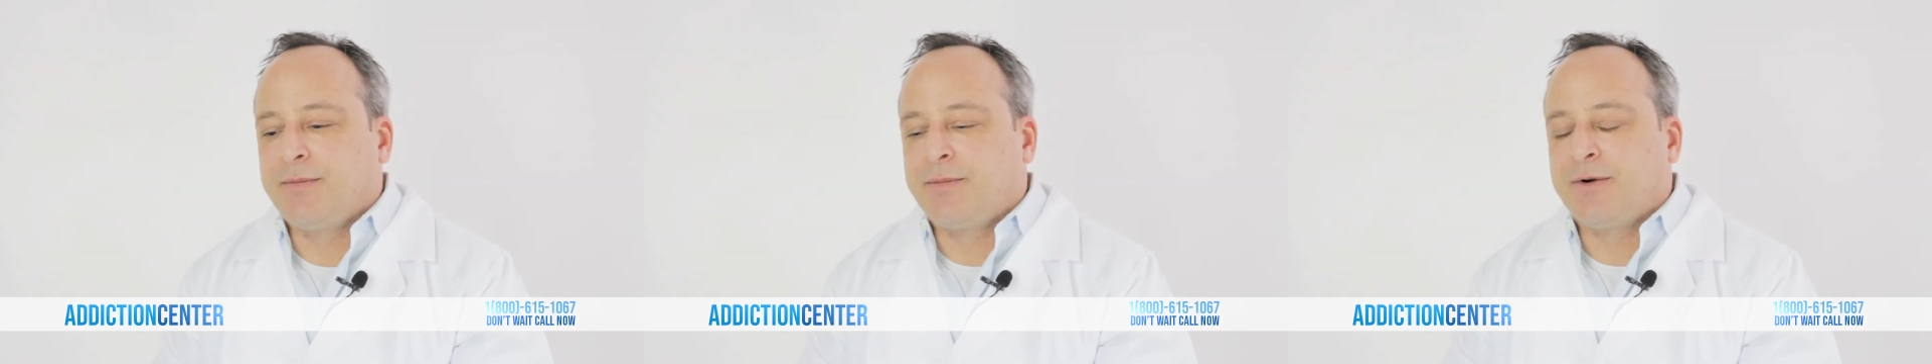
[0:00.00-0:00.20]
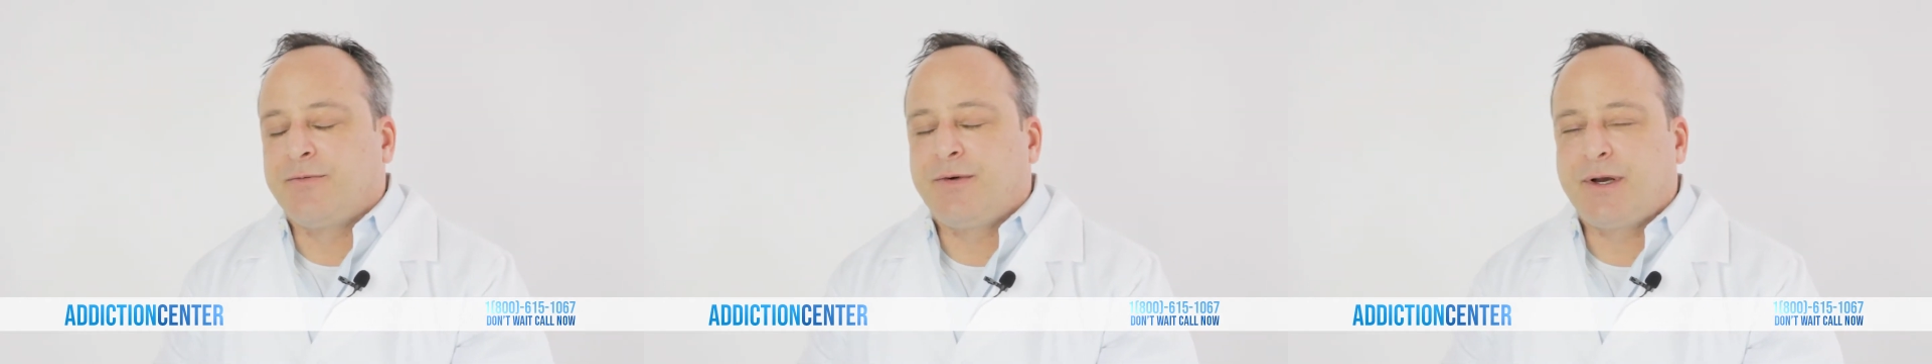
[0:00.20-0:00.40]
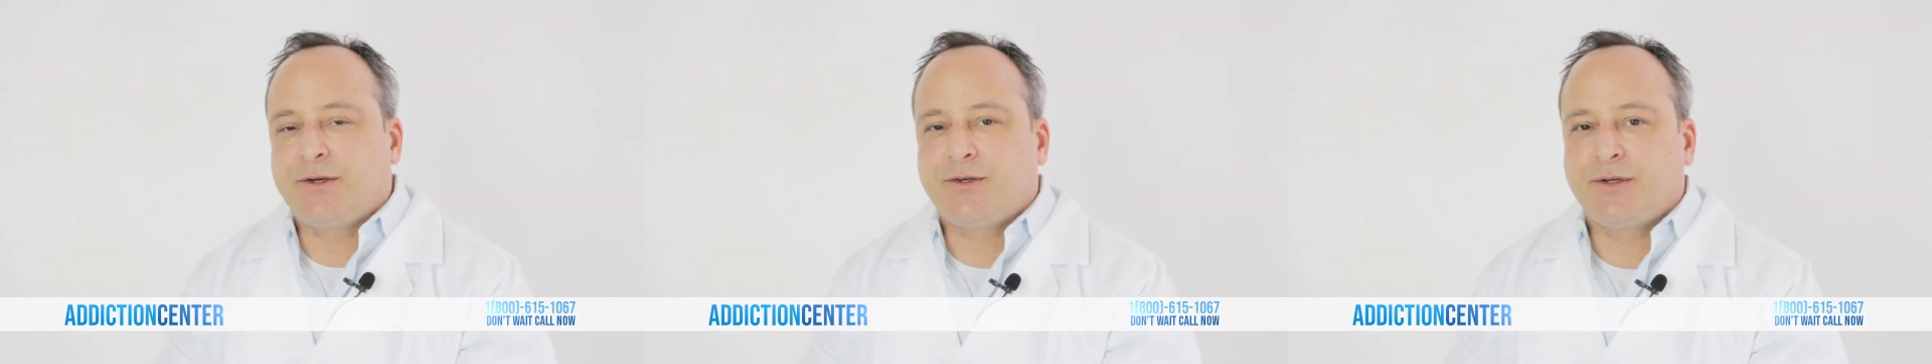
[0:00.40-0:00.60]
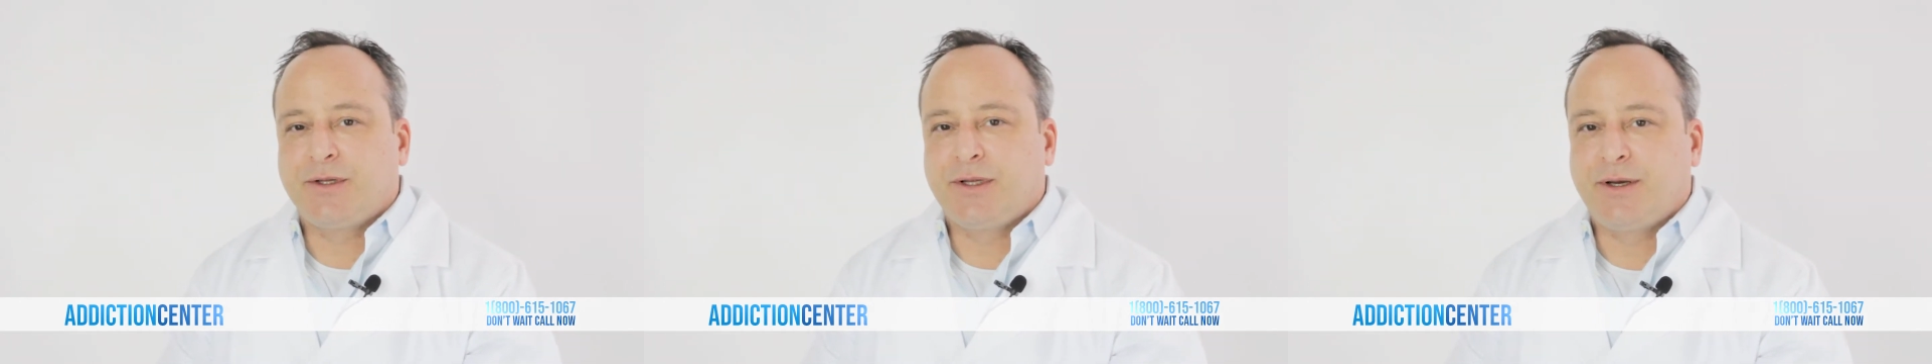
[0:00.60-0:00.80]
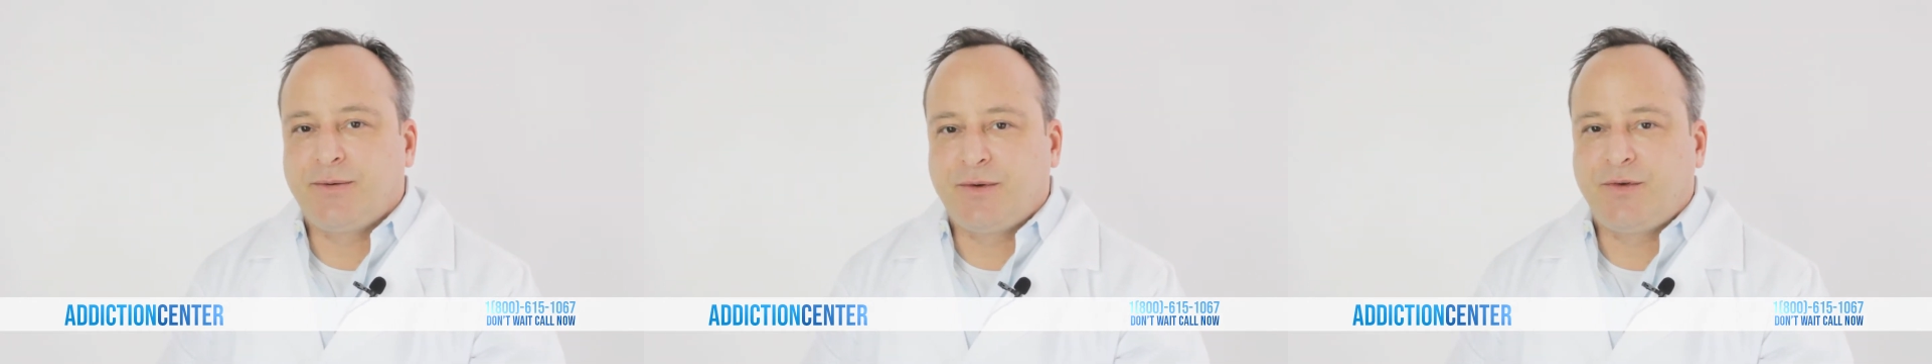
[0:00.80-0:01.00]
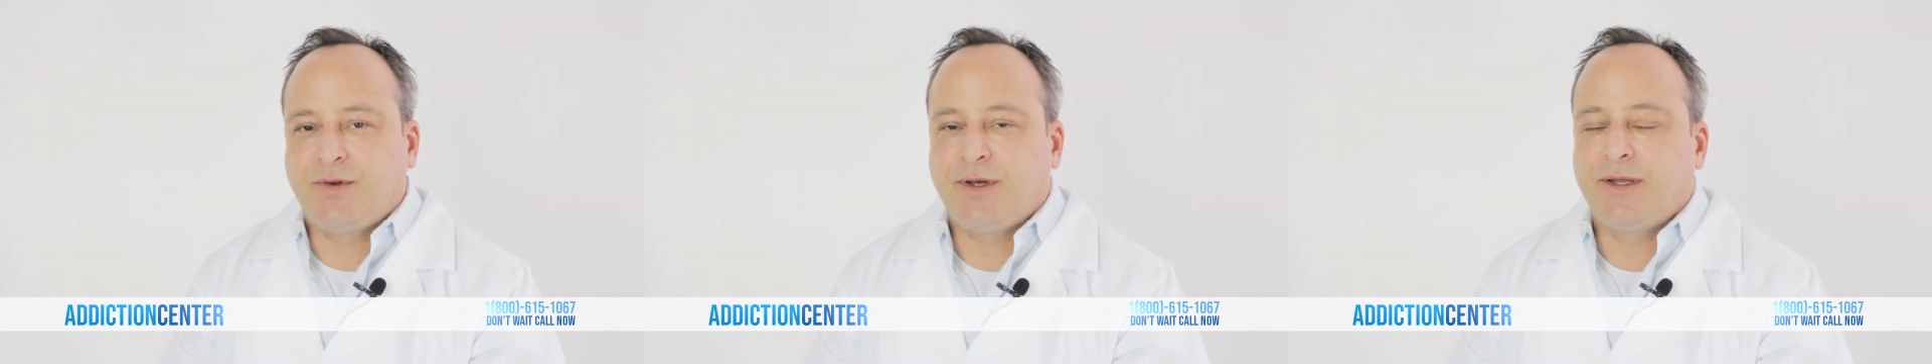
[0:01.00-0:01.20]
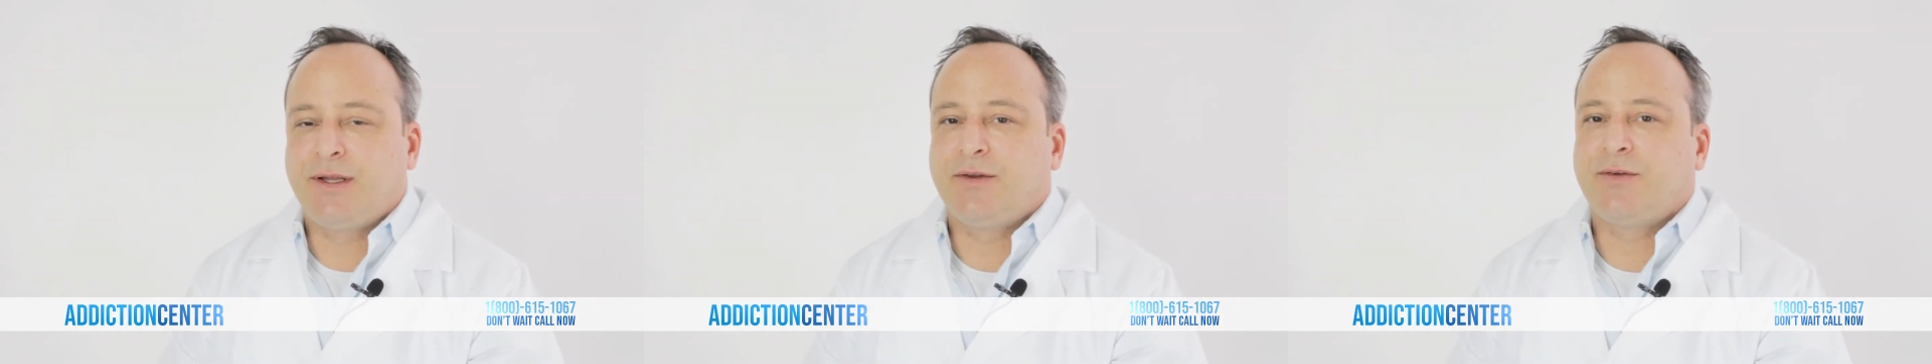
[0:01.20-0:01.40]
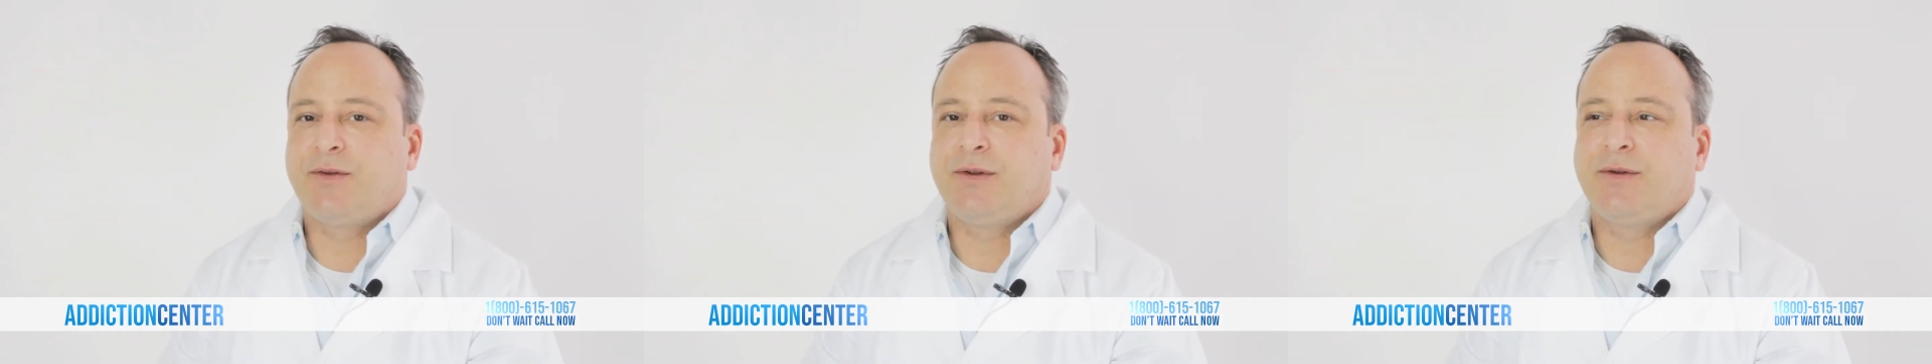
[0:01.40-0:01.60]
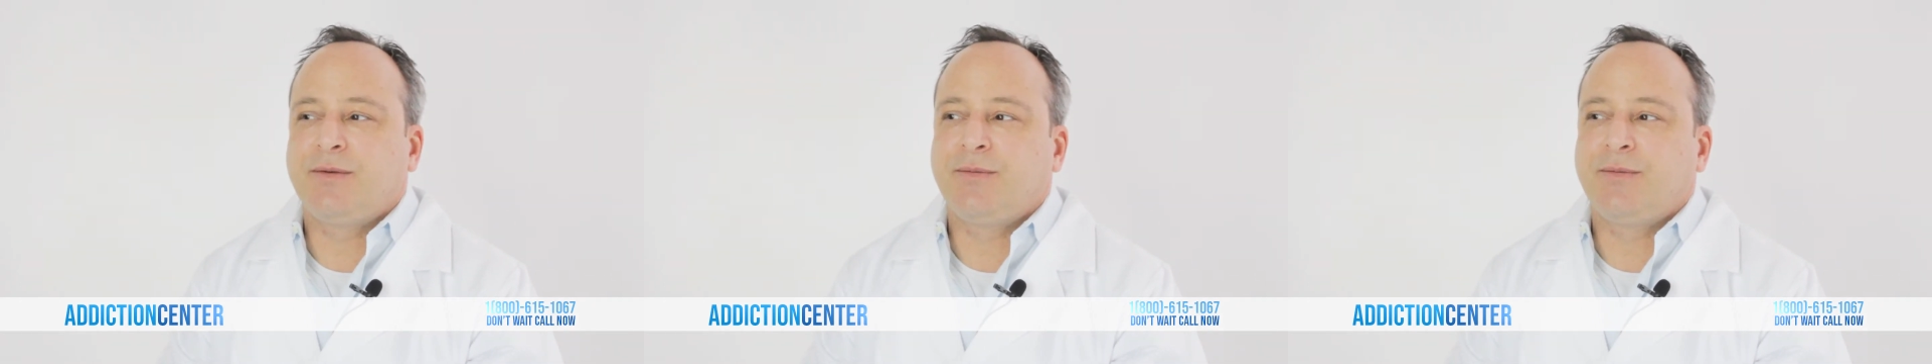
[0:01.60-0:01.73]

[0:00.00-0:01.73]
professional, I would say it's